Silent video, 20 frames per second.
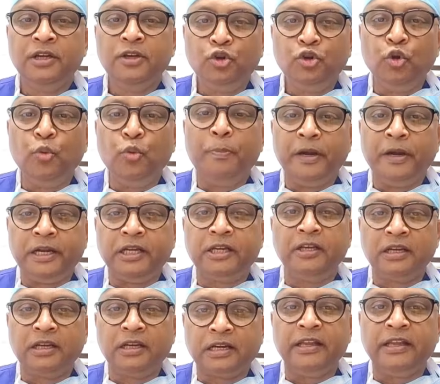to
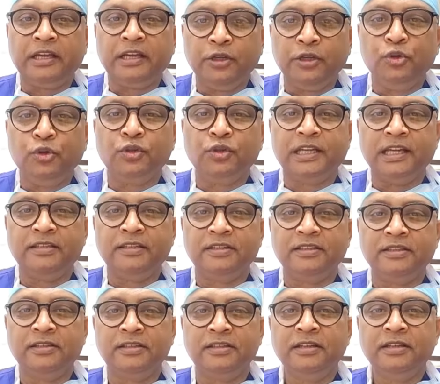particular clinical use
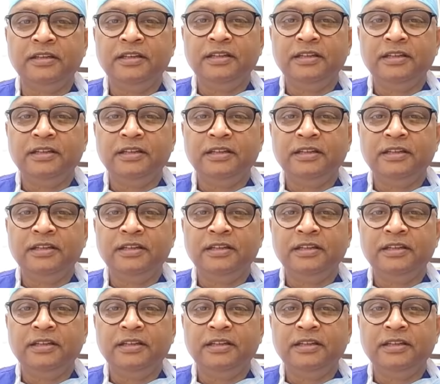cases.